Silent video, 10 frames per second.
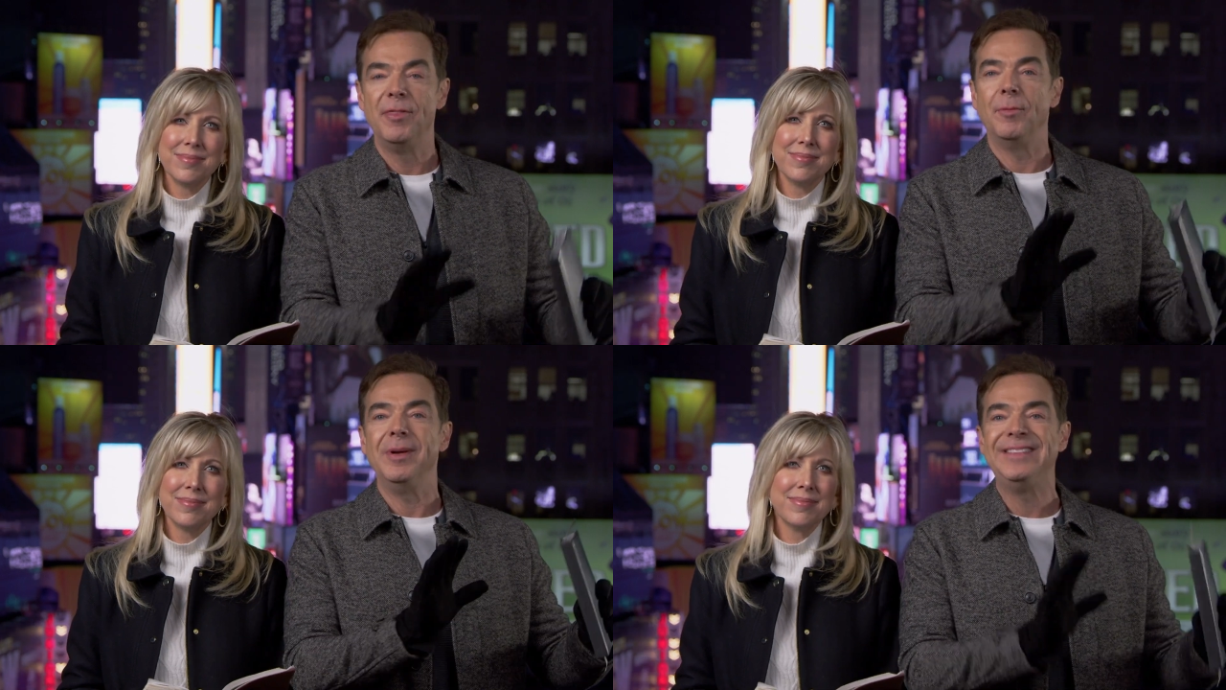
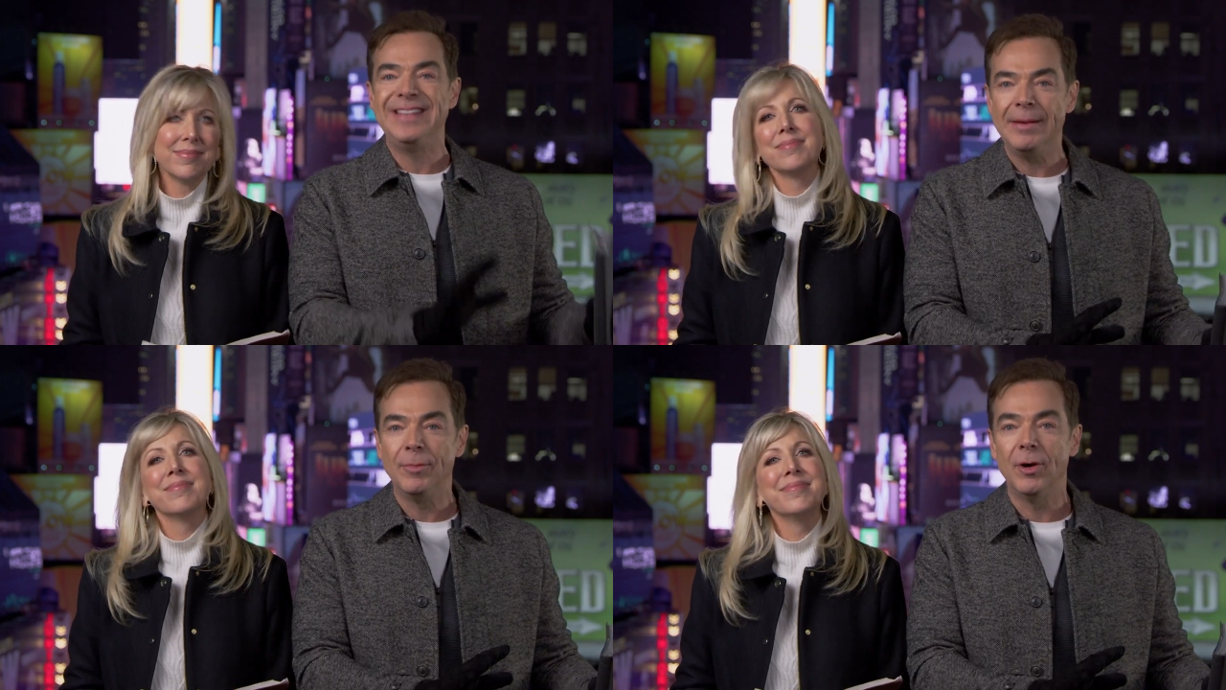Speaker 1: The
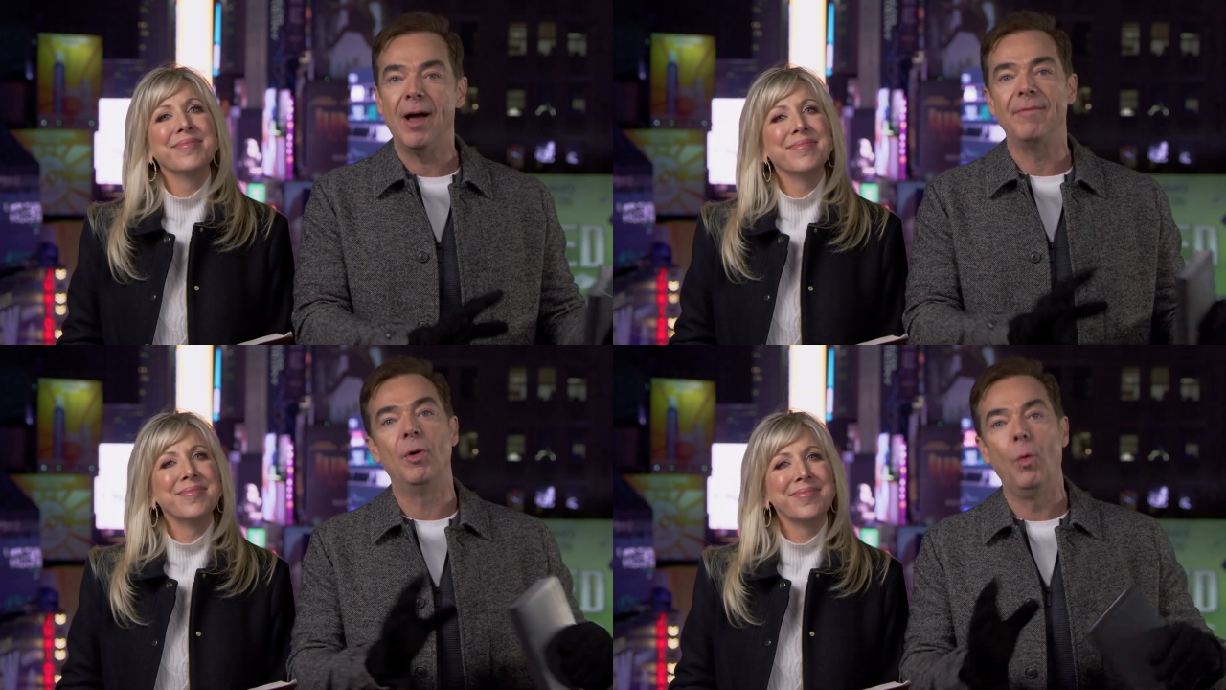Redeemer
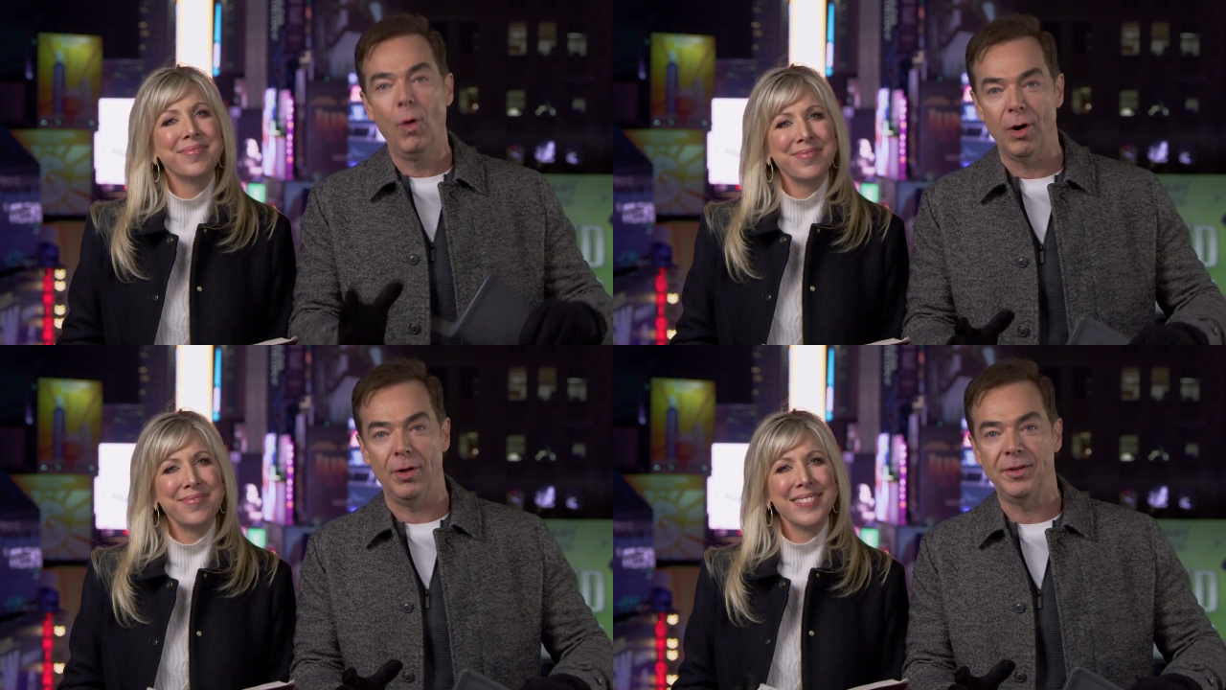of the
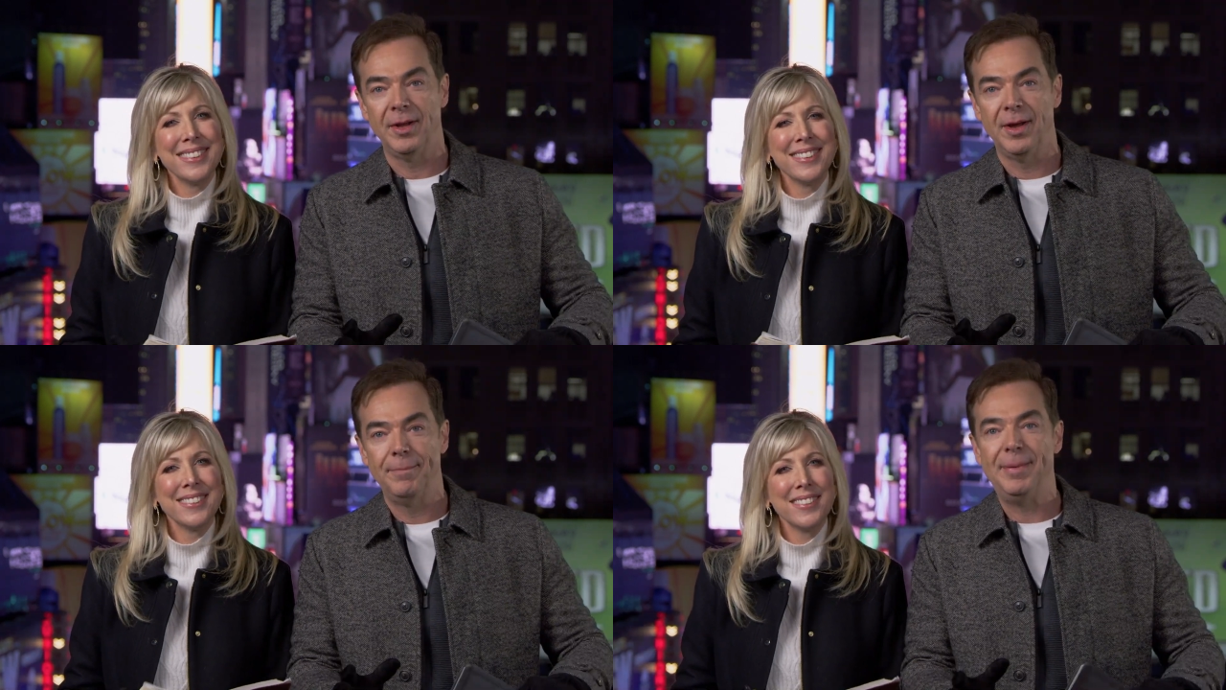world
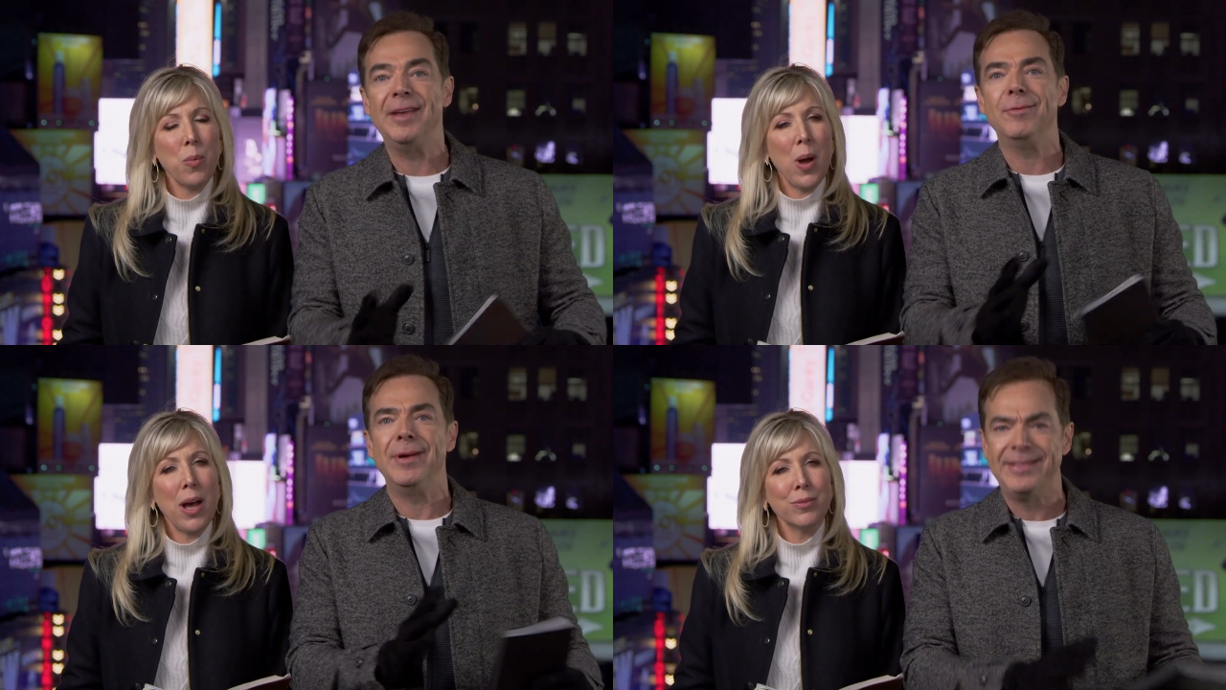
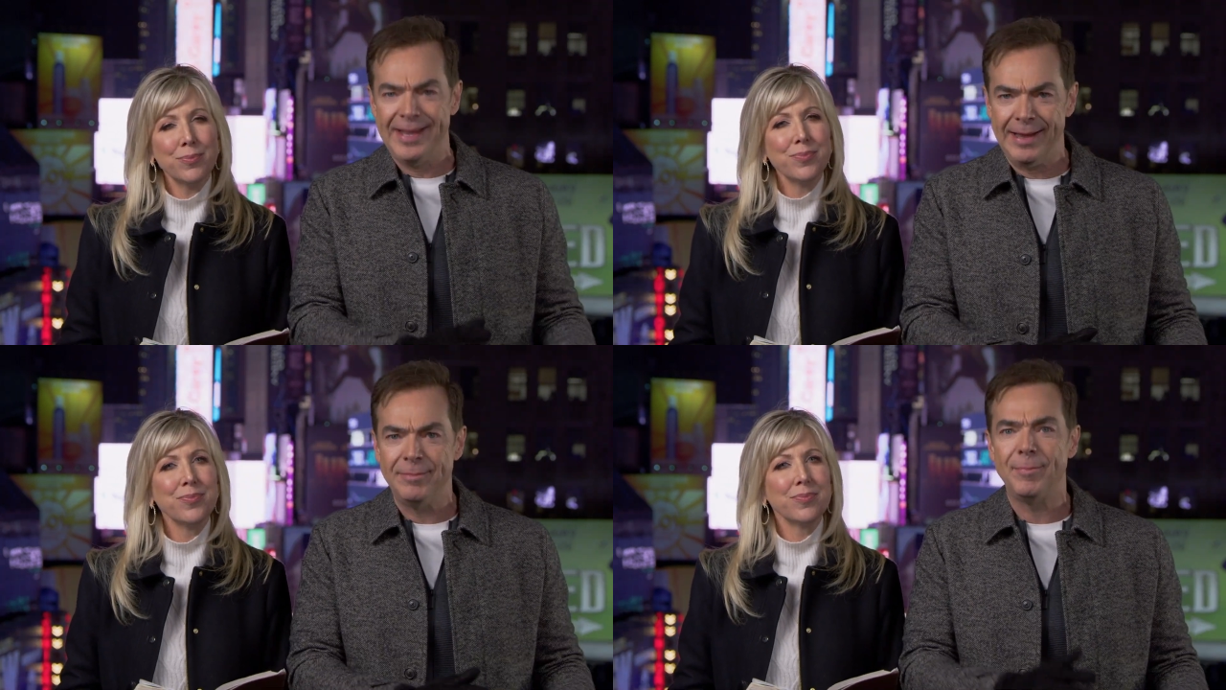being
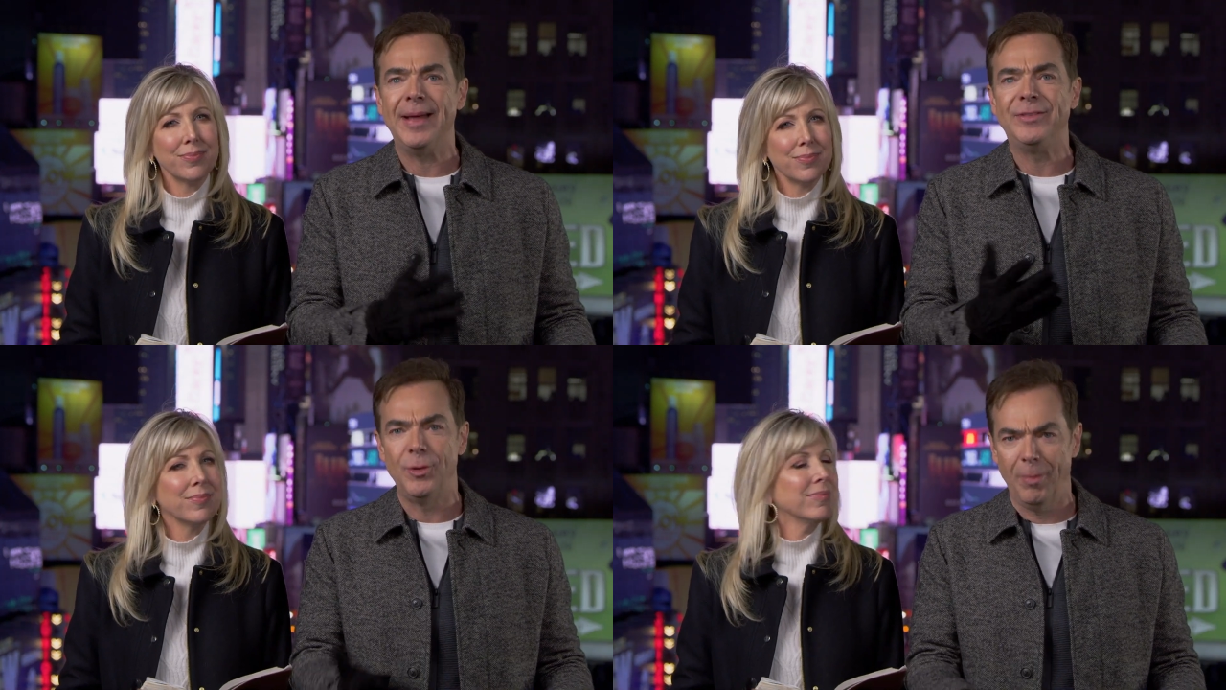redeemed by
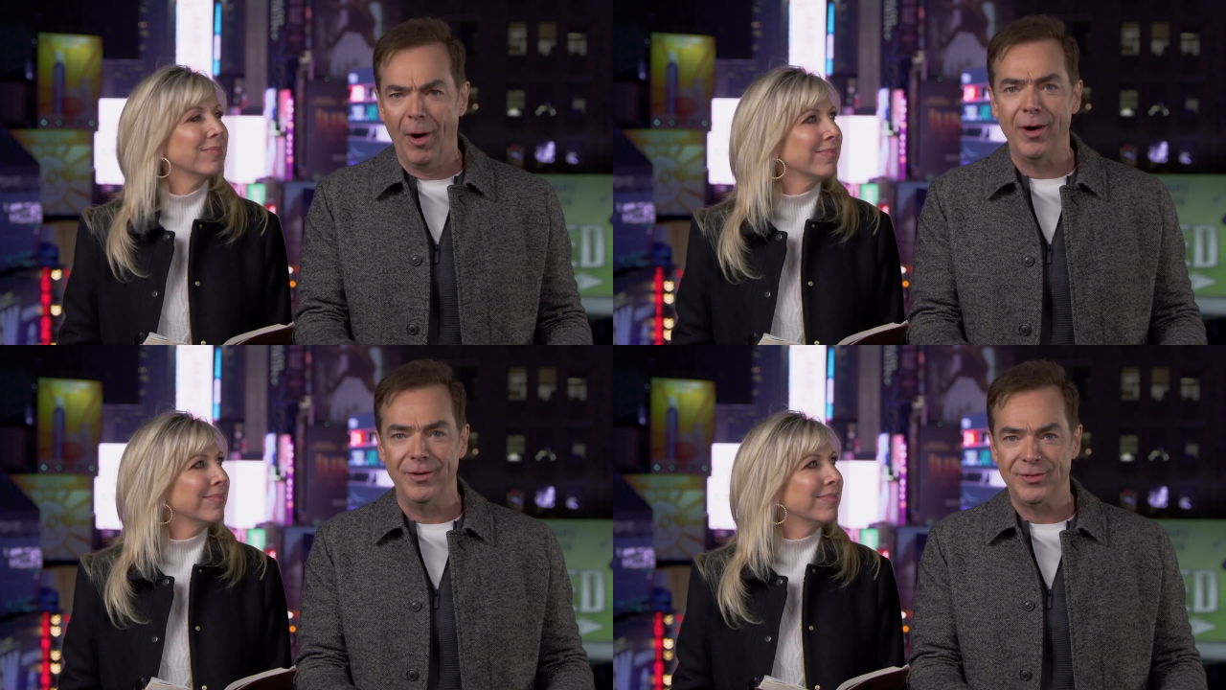two
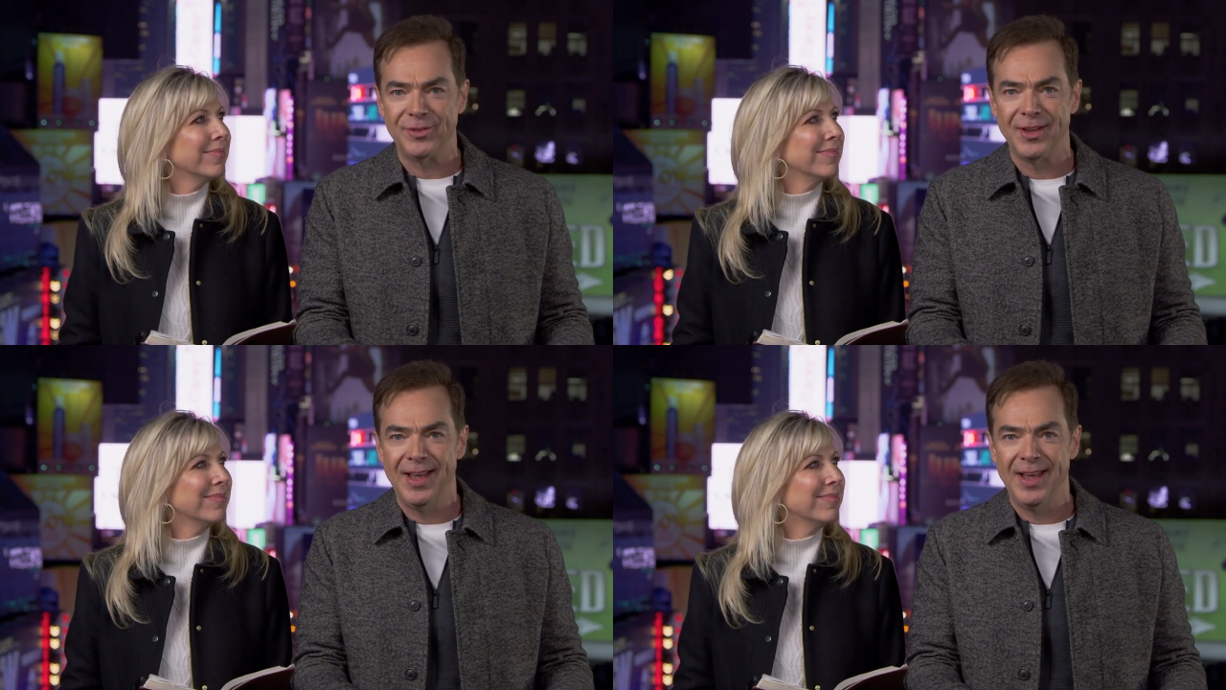birds,